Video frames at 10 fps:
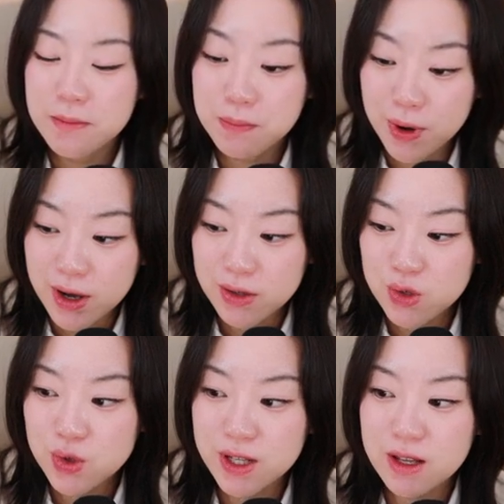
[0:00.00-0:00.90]
But
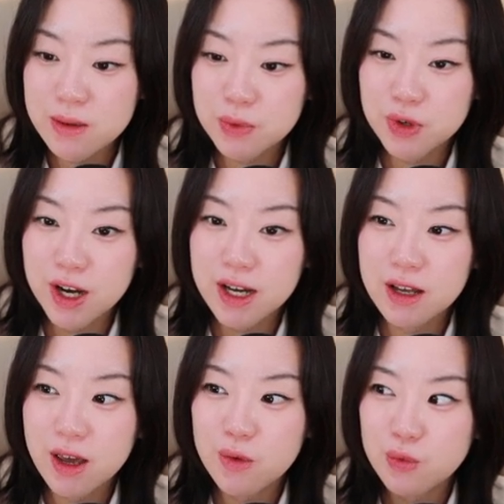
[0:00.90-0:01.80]
you can end up
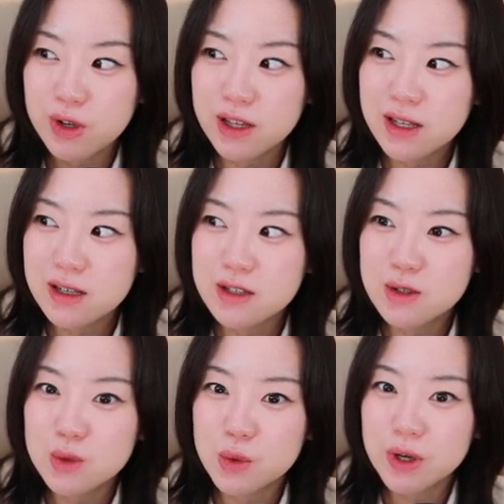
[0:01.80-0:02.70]
creating a really nice
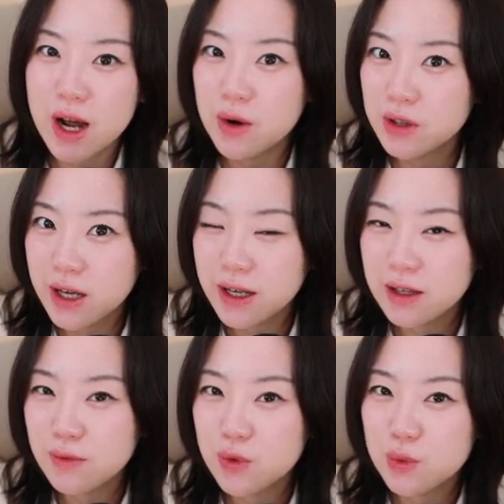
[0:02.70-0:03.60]
story outline
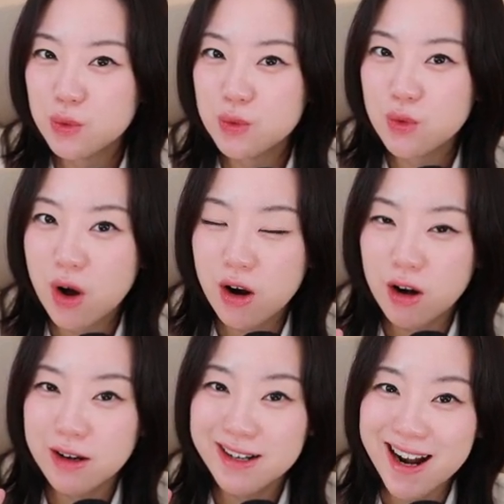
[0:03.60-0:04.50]
if you
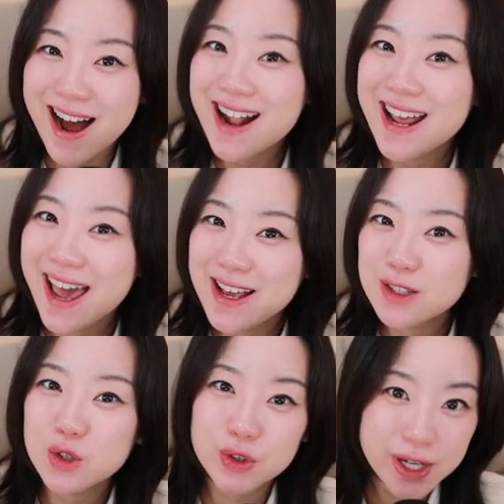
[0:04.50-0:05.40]
are not as
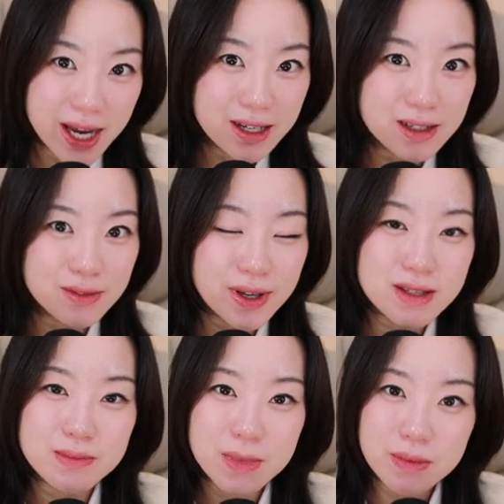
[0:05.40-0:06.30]
creative
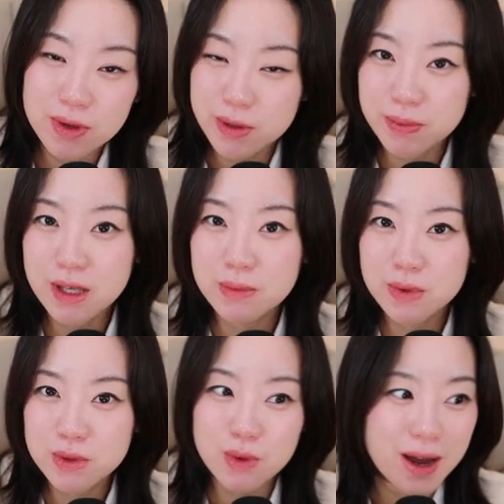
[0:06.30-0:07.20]
as maybe other
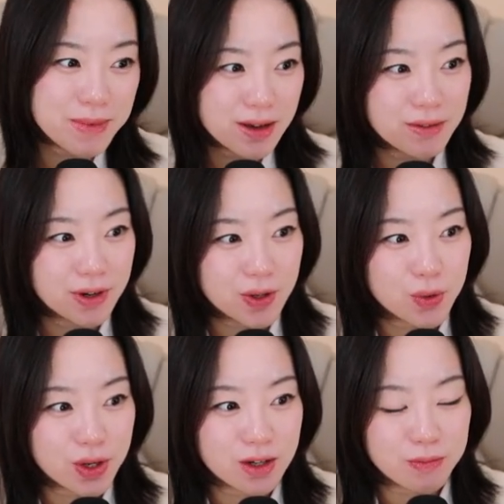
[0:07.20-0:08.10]
people. So I'm not a very
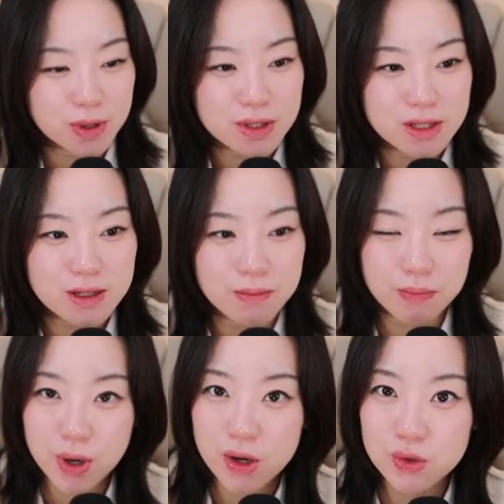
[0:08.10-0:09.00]
creative person,
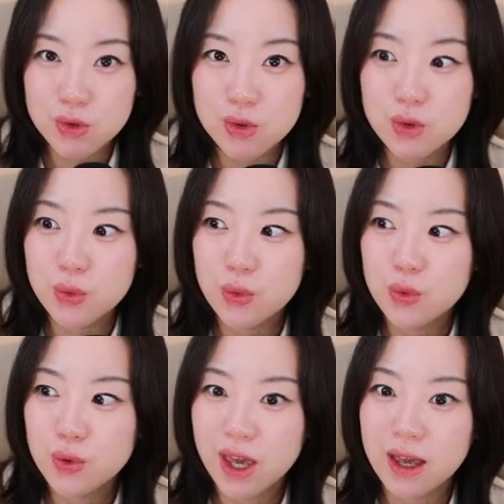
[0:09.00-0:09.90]
but
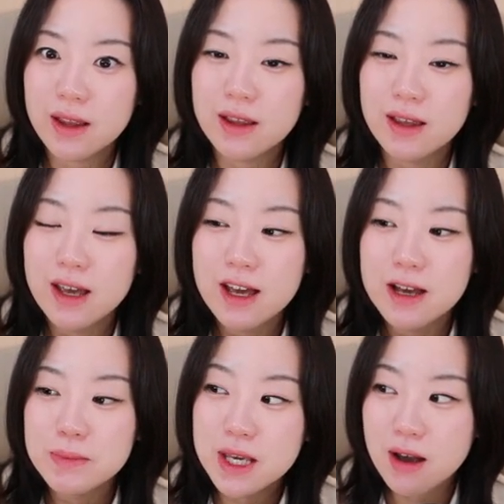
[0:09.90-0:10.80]
you can
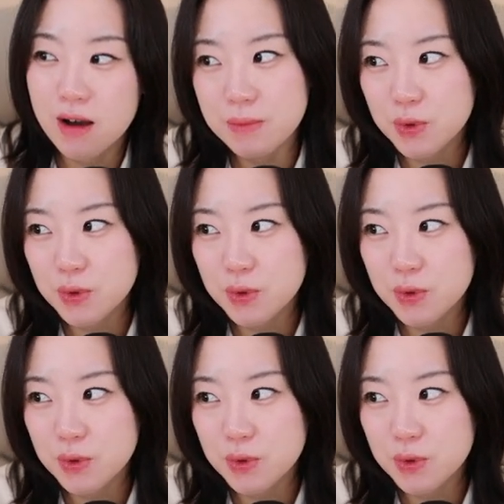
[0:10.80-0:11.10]
become